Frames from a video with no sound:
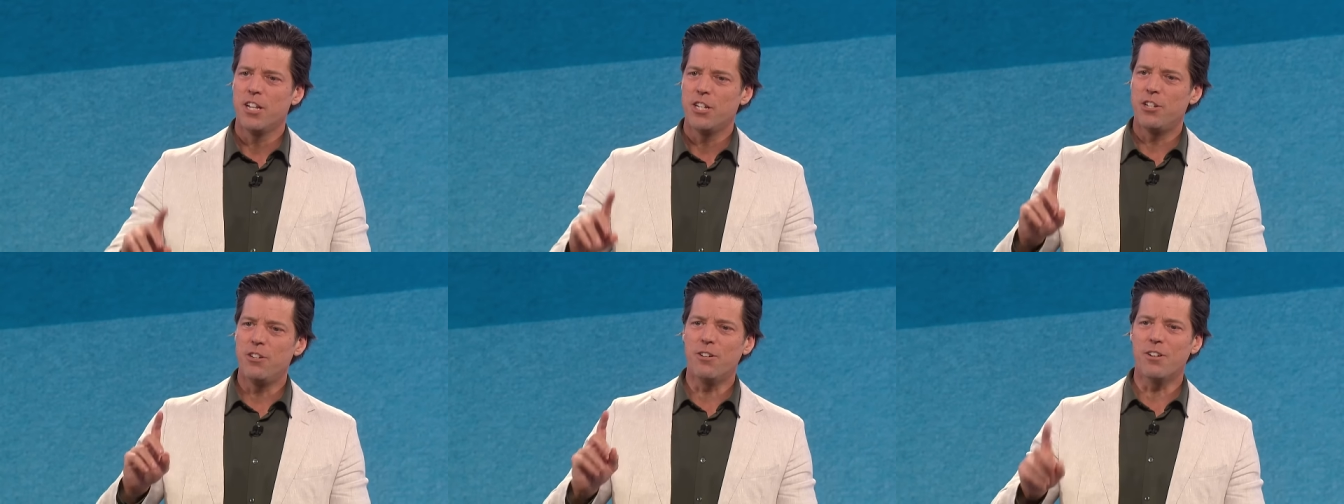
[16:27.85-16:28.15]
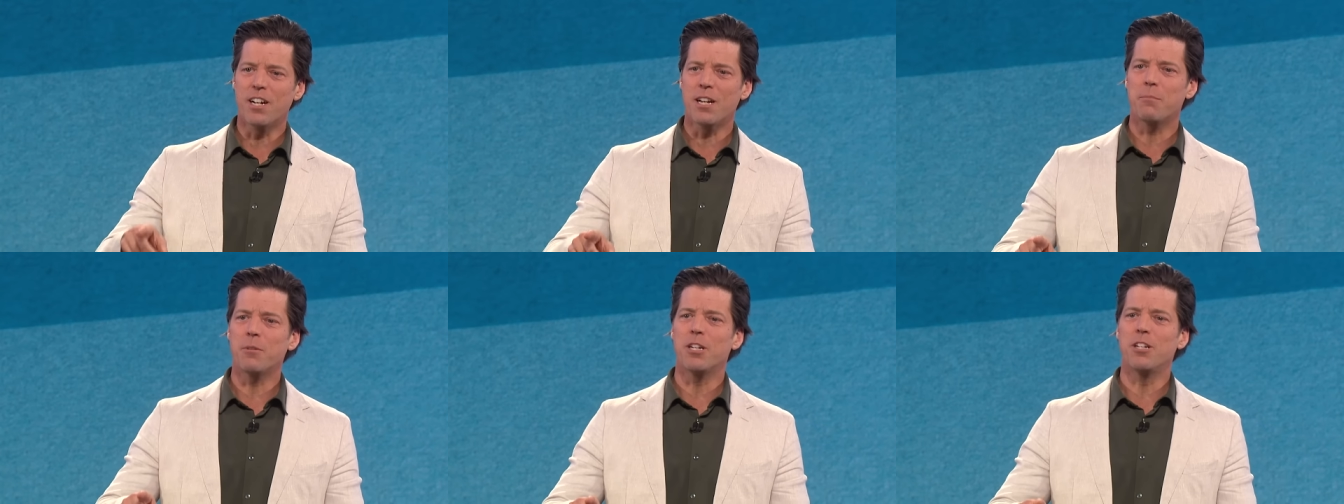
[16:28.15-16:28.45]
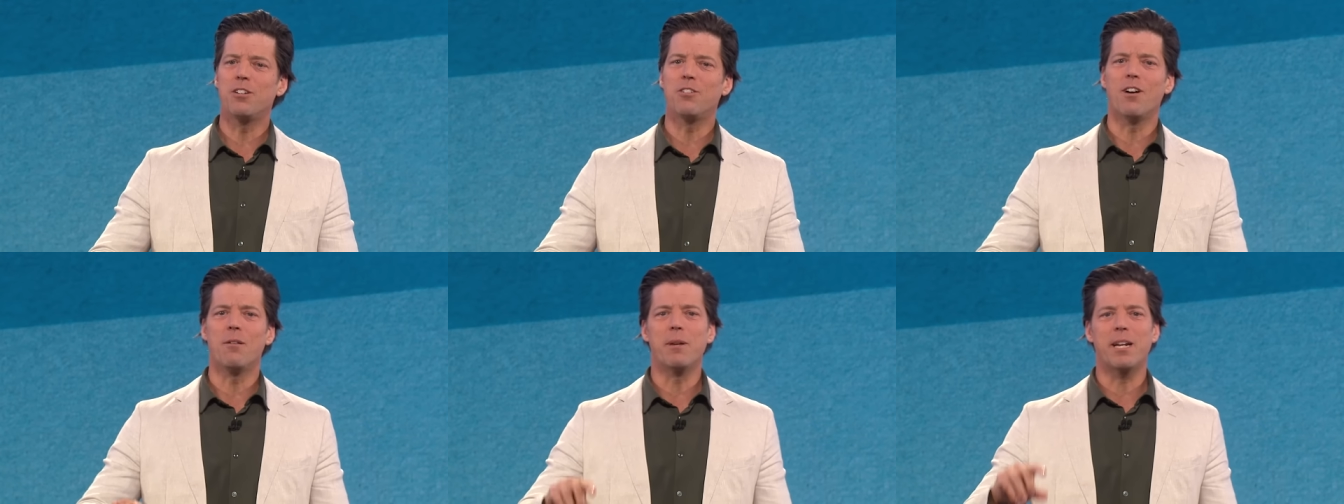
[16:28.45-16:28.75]
you know what I'm going
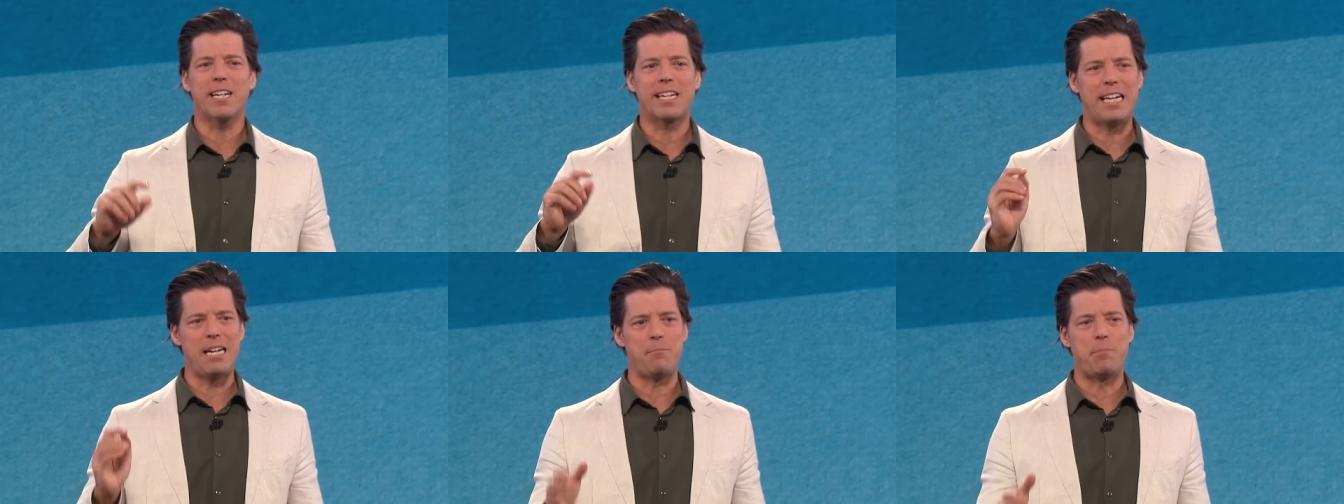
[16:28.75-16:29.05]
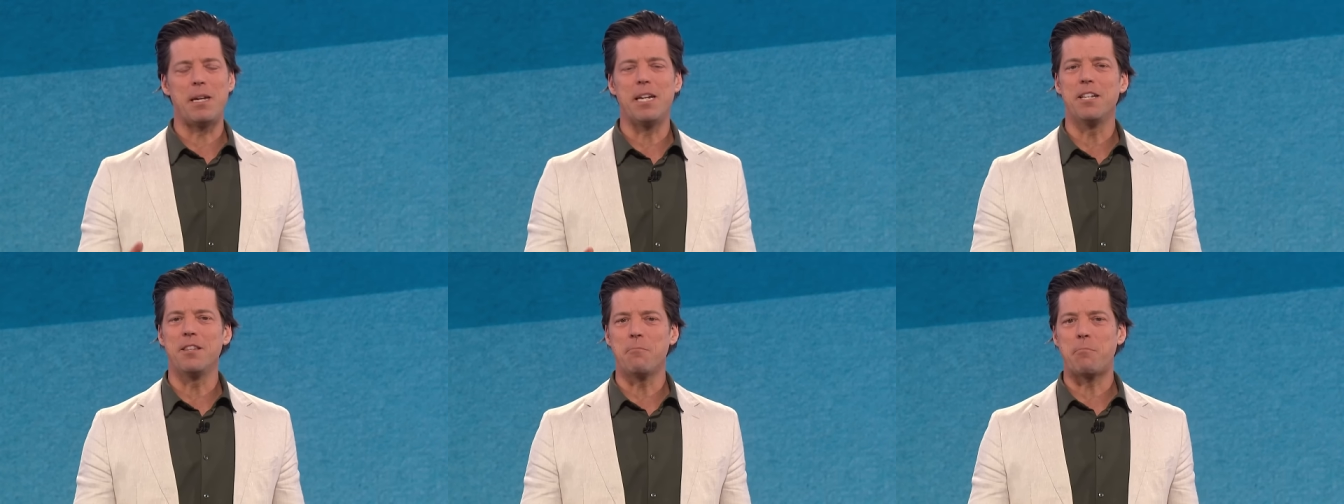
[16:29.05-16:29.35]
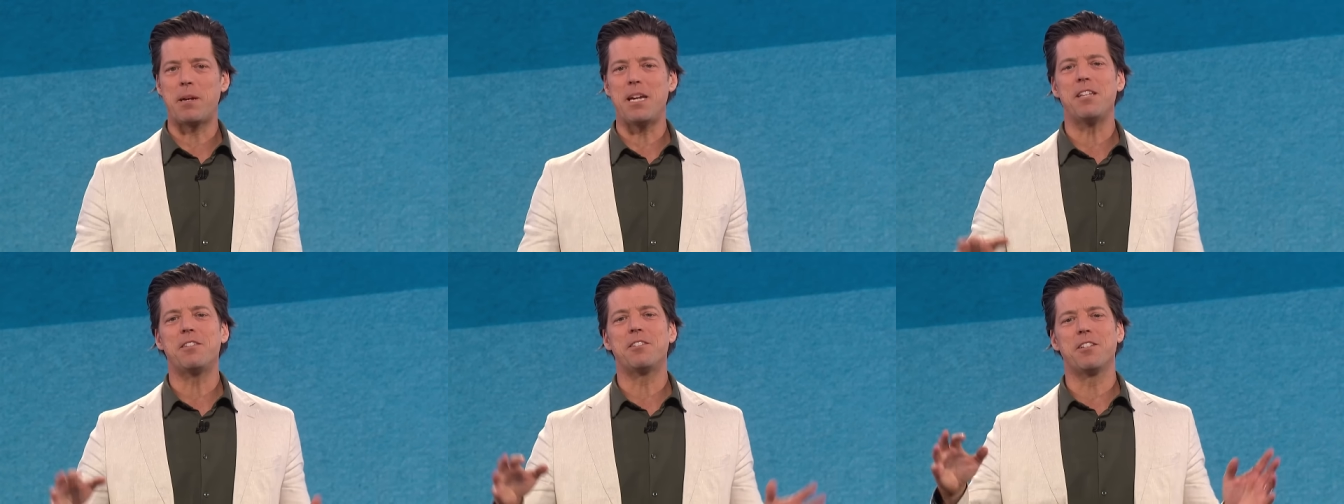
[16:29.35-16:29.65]
to do? I'm going to keep eating
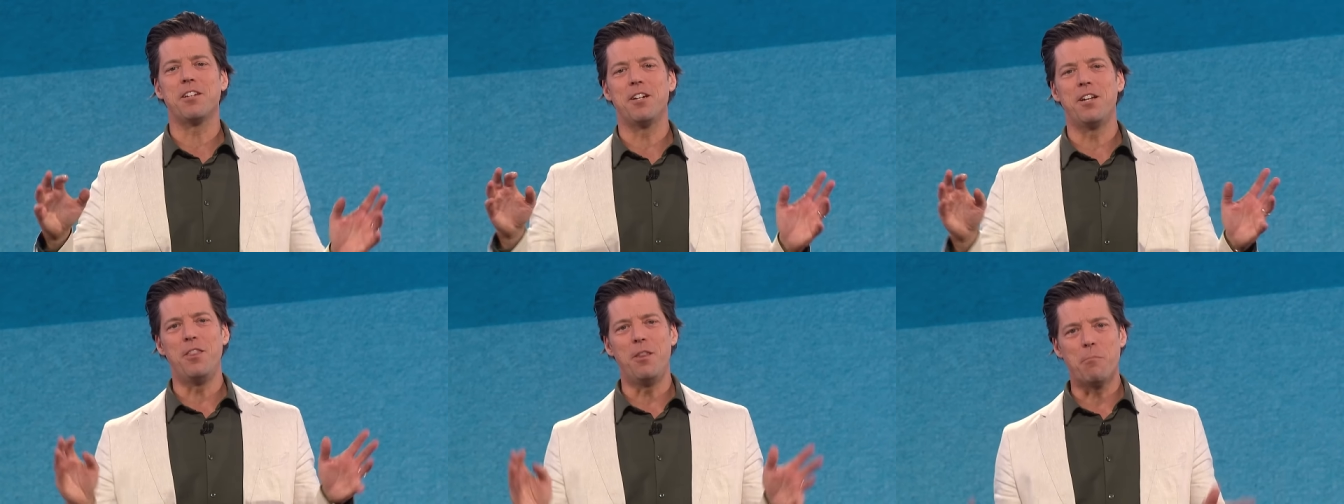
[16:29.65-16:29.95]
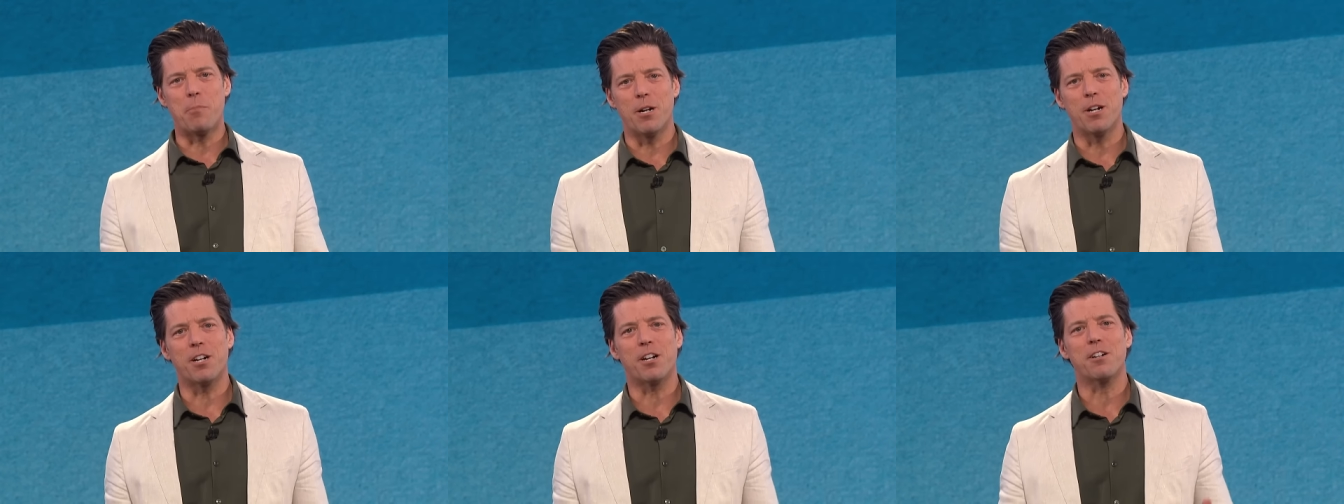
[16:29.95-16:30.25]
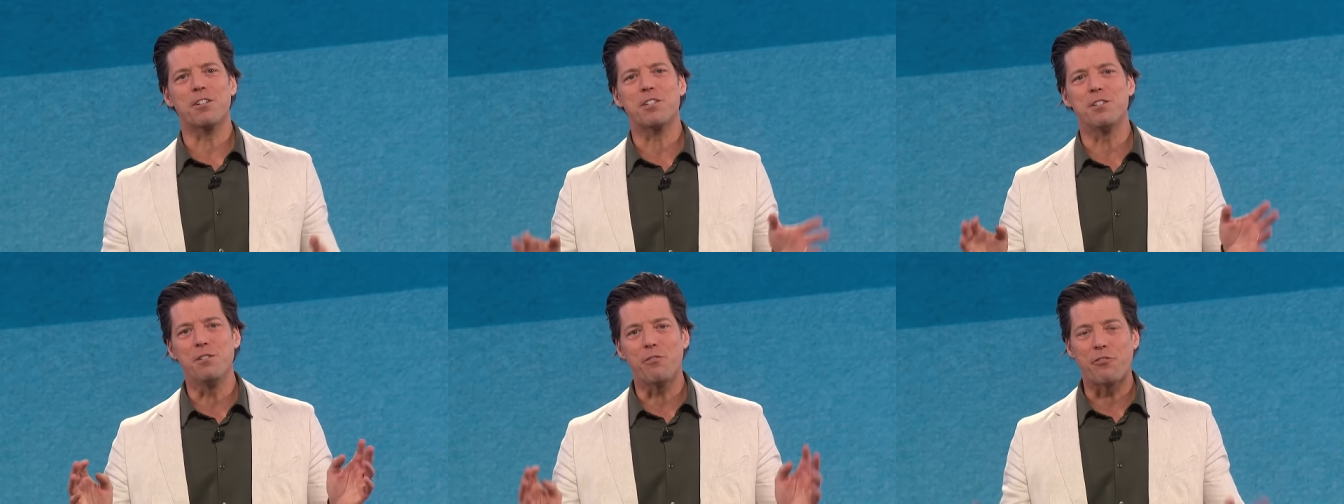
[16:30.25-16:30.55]
the pizza and the
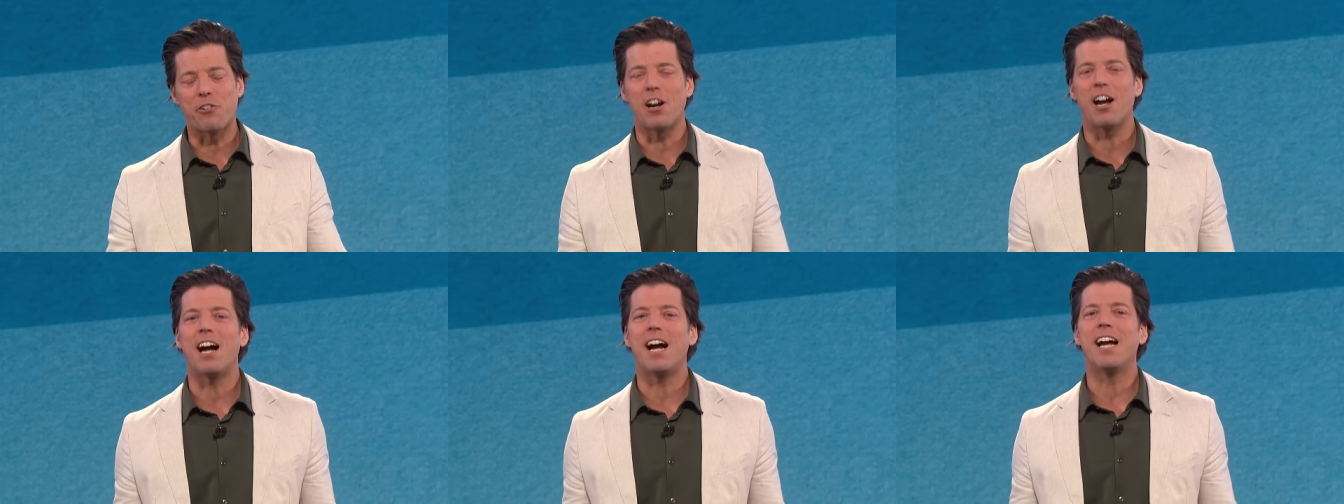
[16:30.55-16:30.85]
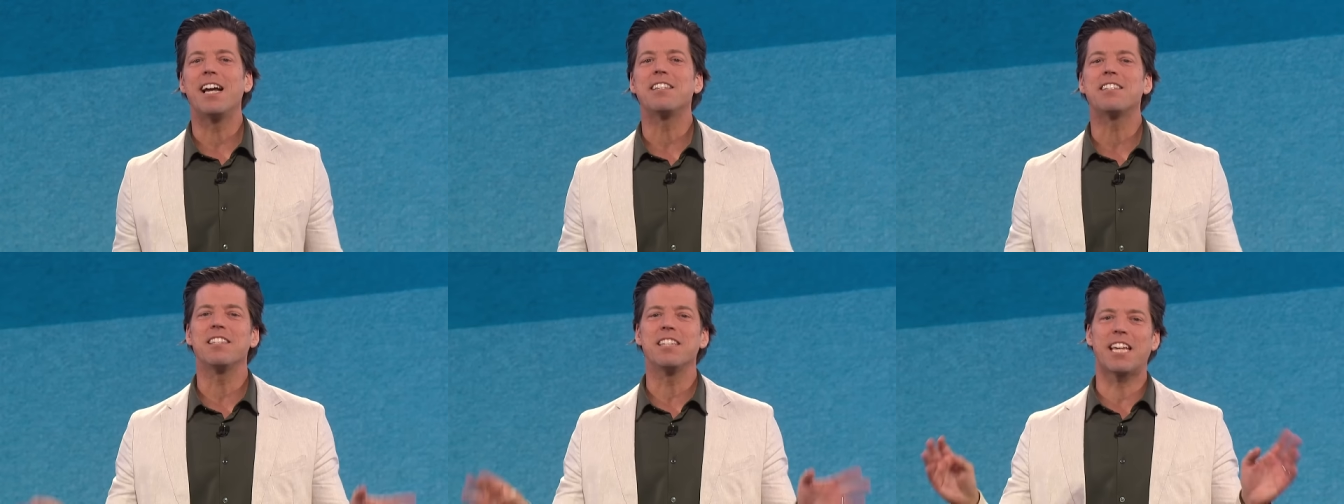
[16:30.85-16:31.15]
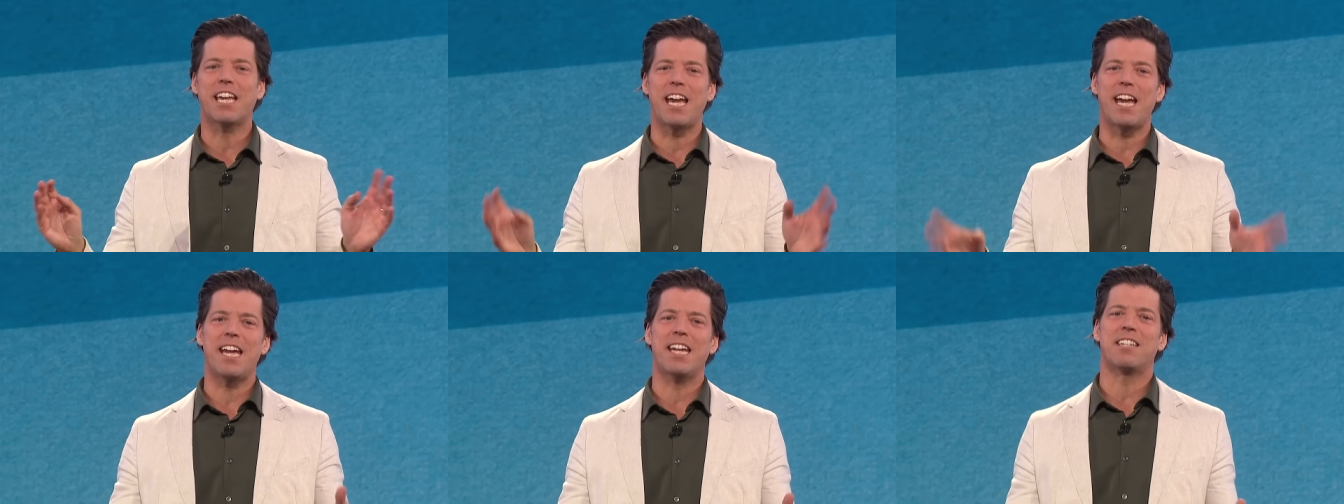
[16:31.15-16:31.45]
burgers and the fries and
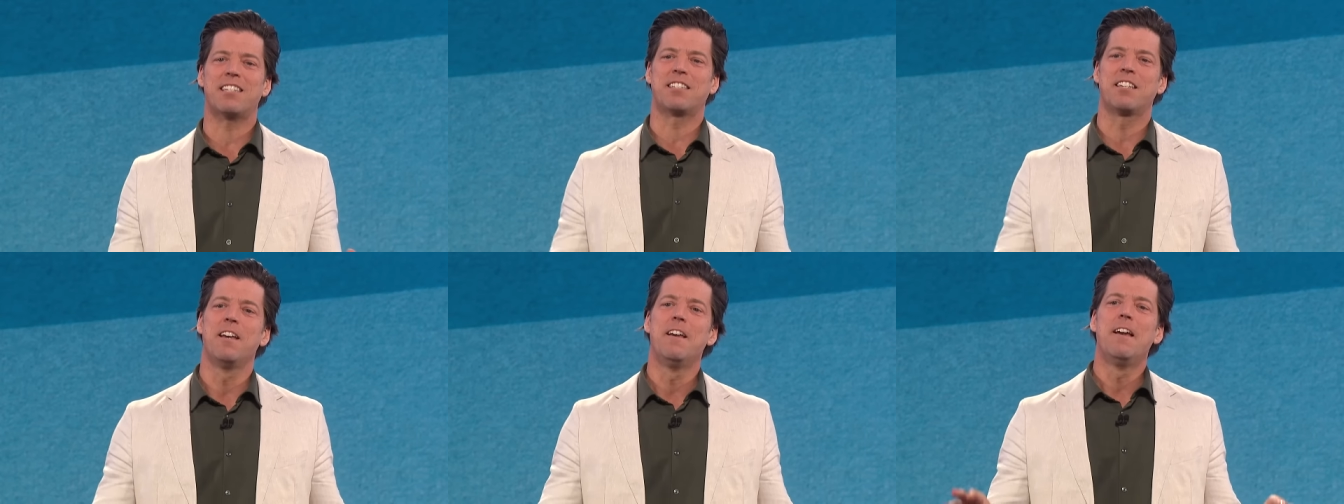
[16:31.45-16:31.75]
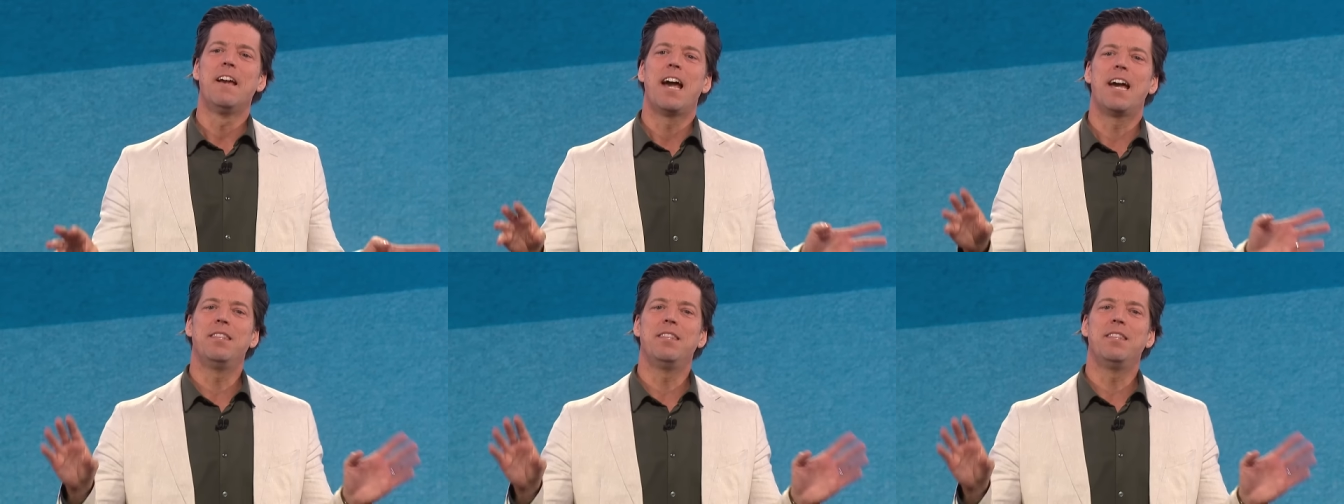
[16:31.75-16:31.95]
the cakes.